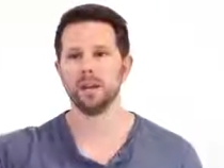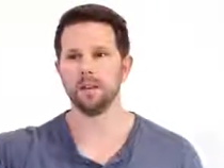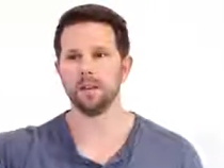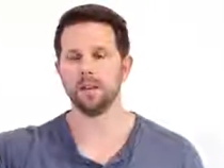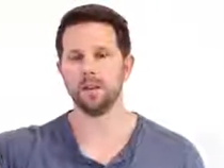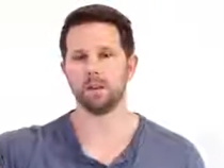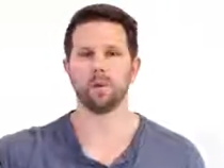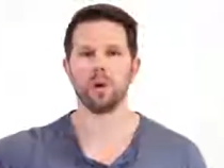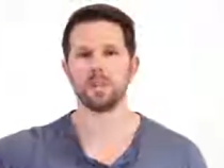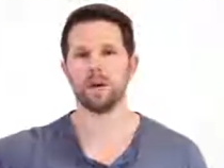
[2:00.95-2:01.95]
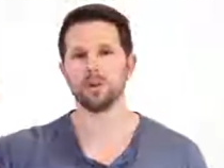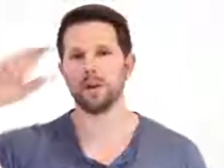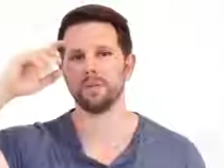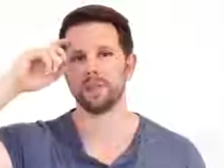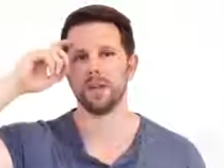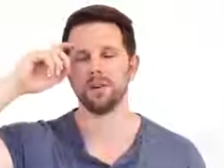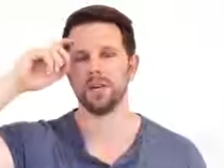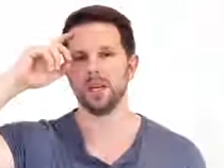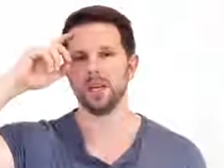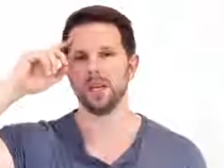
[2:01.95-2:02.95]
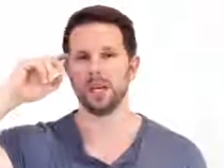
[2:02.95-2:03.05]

the rush hour traffic that you get